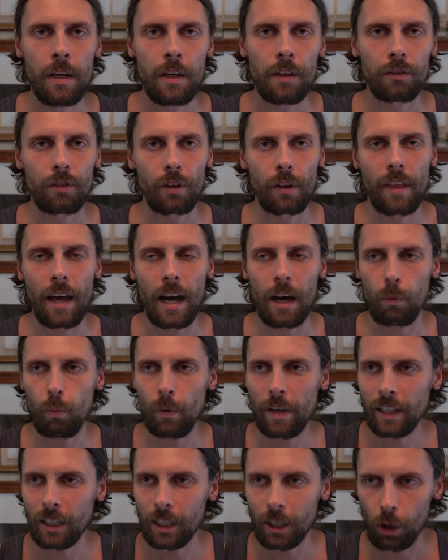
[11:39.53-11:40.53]
so that
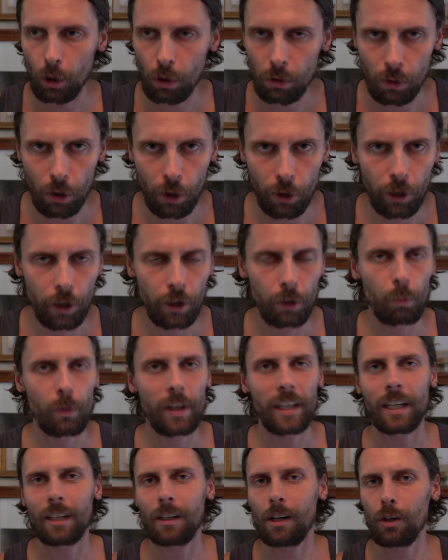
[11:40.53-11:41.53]
we can all learn, we
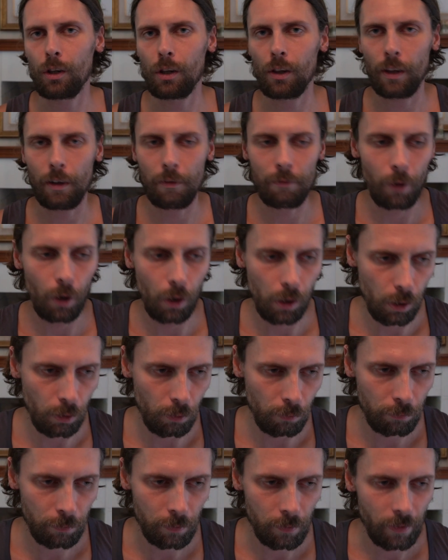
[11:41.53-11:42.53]
can all
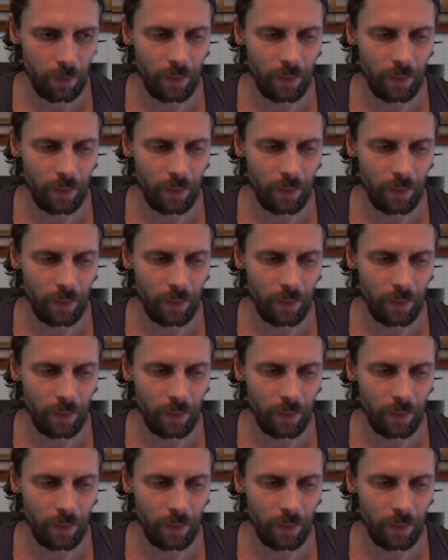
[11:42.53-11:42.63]
evolve,